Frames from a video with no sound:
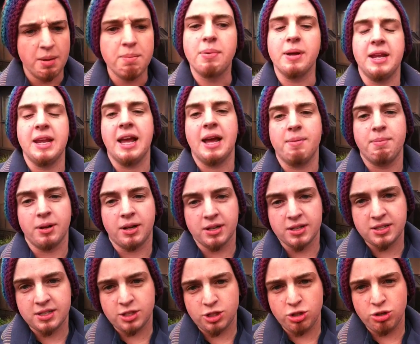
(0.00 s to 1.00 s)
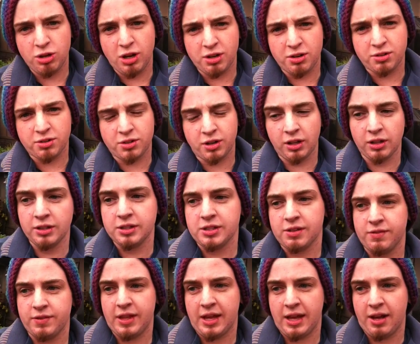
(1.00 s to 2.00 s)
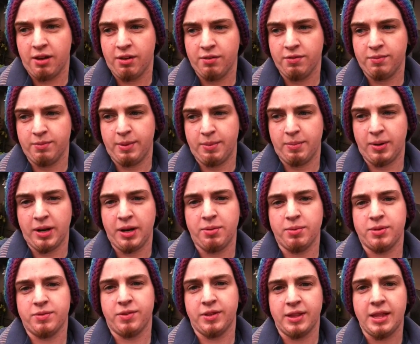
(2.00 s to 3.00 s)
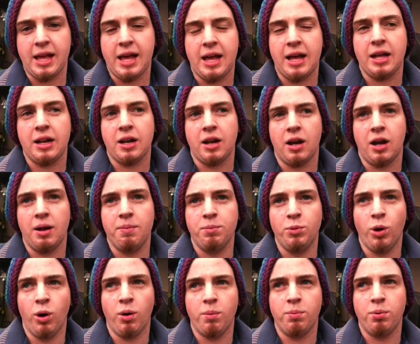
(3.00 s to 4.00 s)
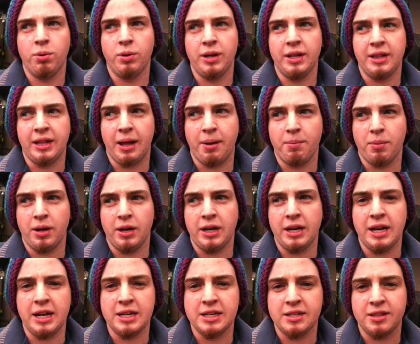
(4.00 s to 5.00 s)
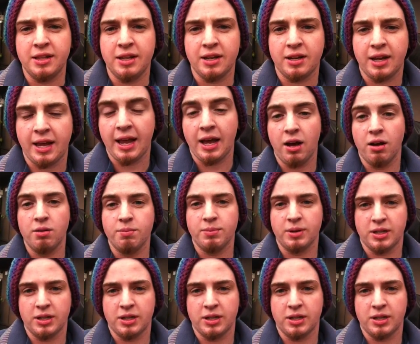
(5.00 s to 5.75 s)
But yeah, because $200 of my money was for that, I'm not putting that money into the account